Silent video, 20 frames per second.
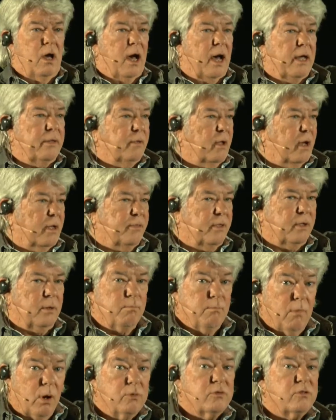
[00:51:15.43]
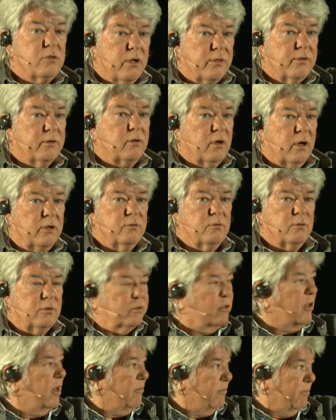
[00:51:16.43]
I think most other
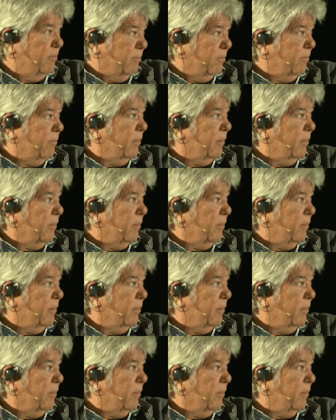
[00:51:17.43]
countries have